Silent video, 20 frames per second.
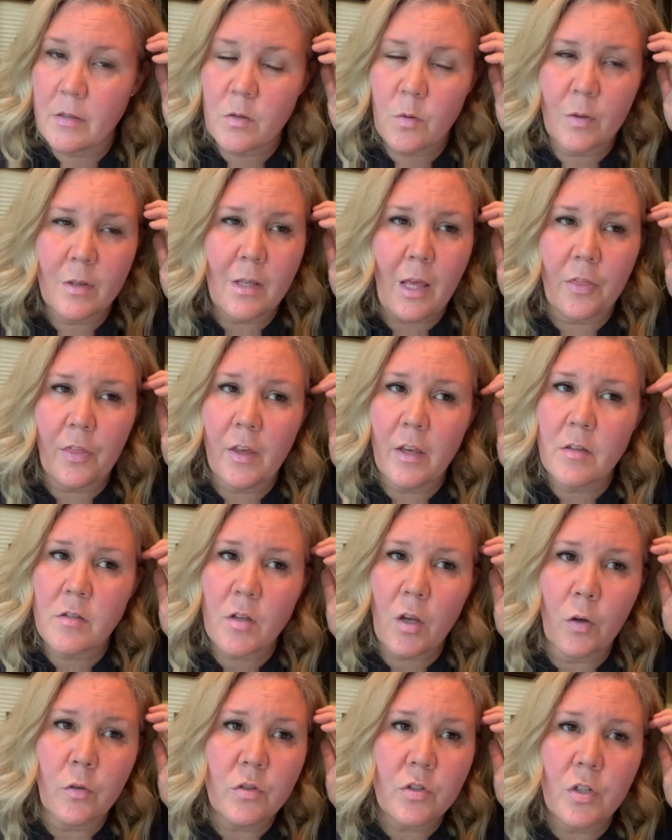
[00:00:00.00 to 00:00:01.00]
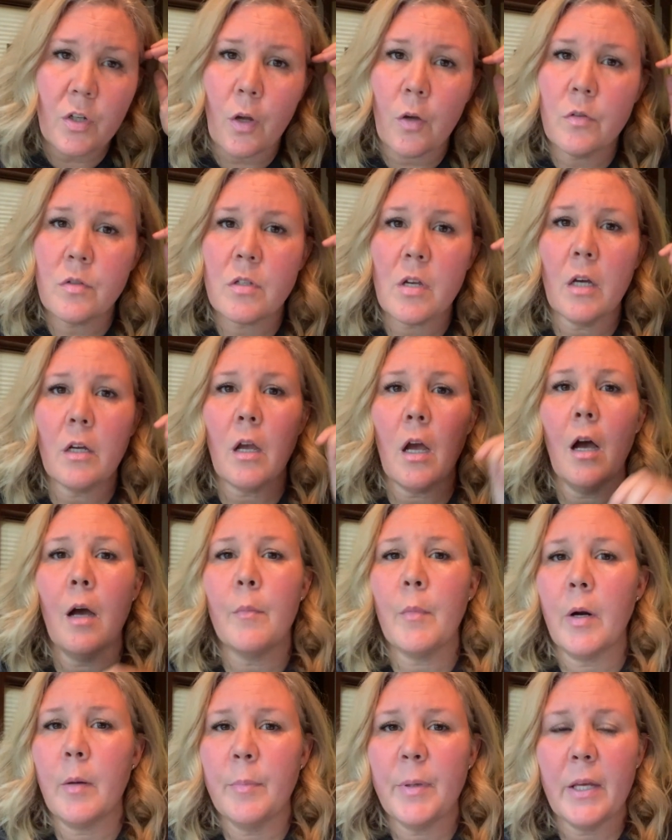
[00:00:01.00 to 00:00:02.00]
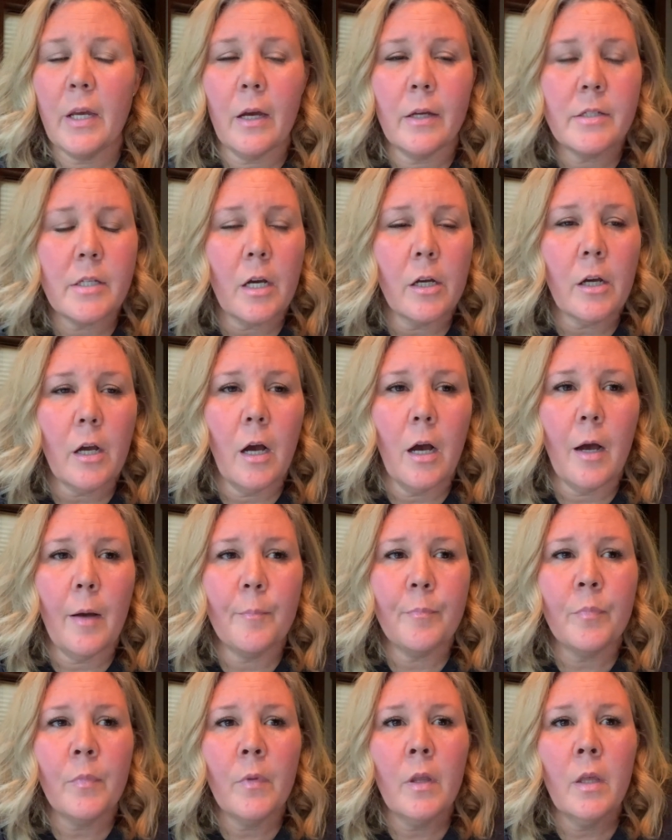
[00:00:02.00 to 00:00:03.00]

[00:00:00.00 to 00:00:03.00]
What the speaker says: So I think it's coasttocoast.com, rpi.com.